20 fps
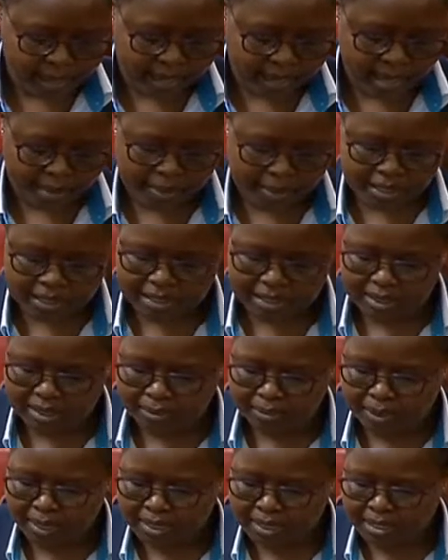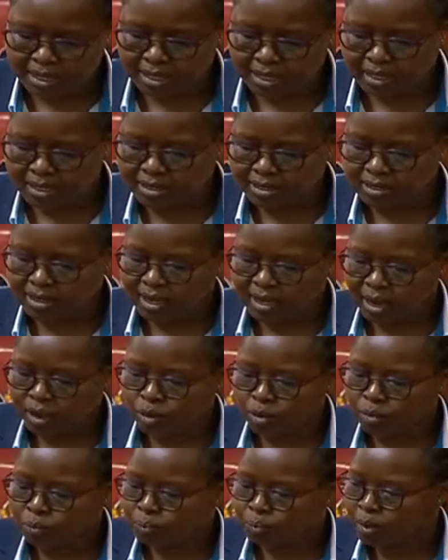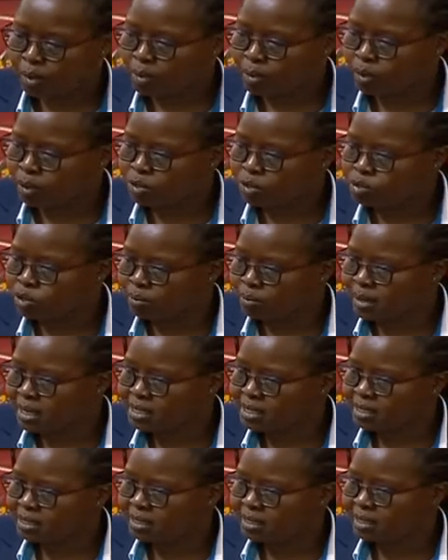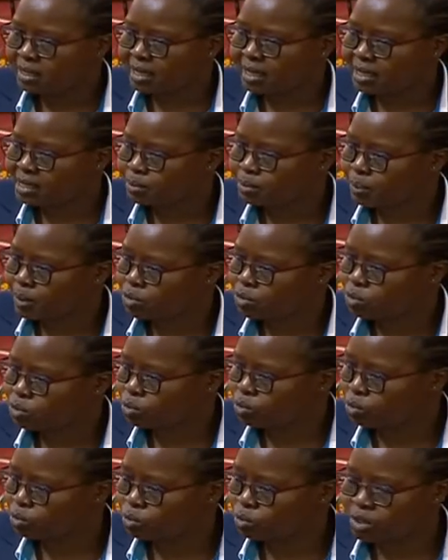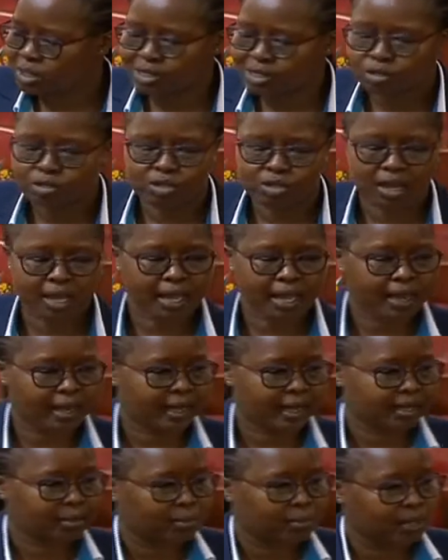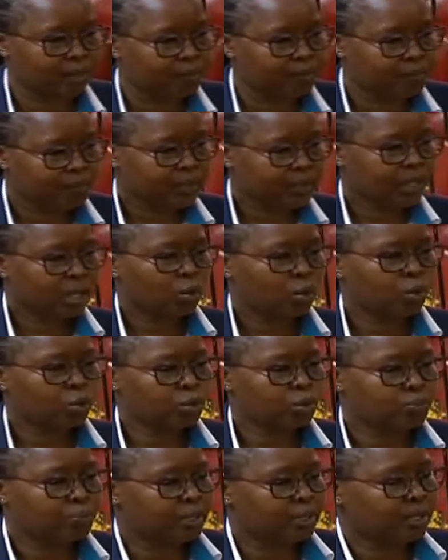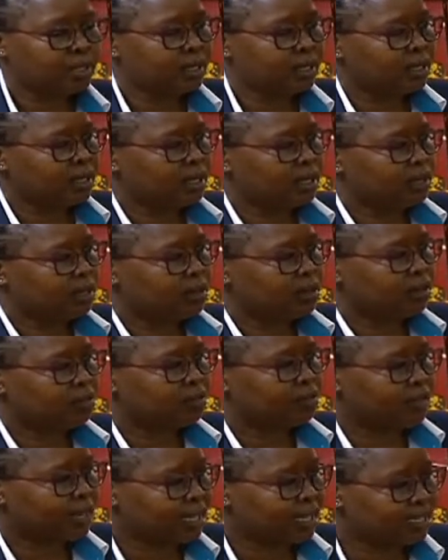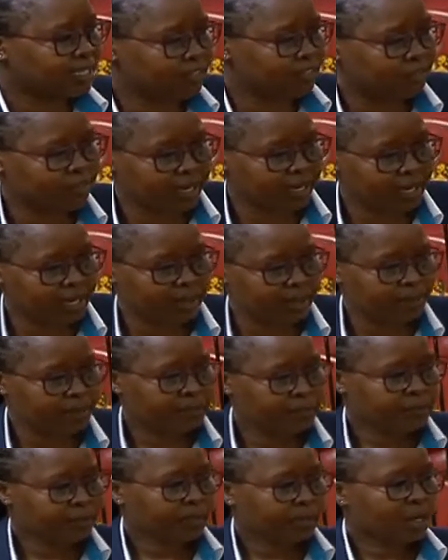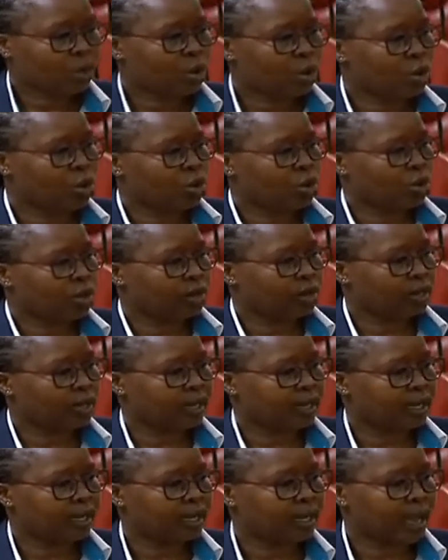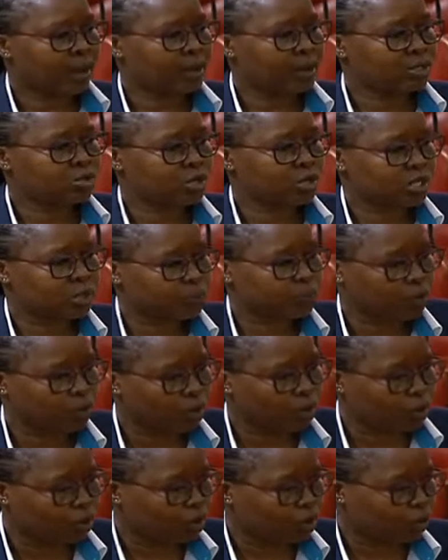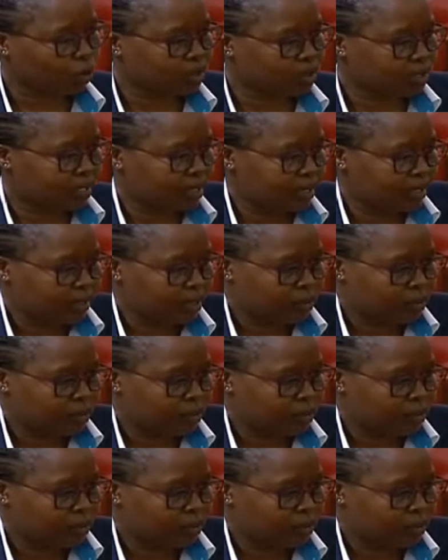and I am at my teenage, I would probably want to imagine the next person who is also a girl like me would be feeling differently, or I want to explore what